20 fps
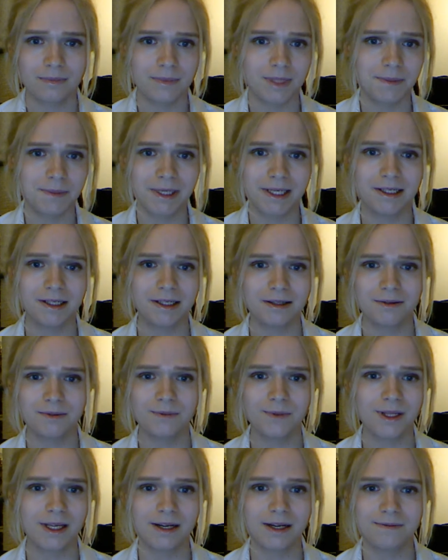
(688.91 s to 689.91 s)
depending on
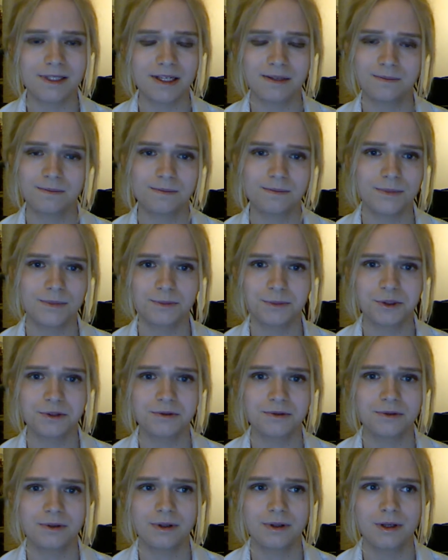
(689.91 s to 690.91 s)
whether I have time tomorrow.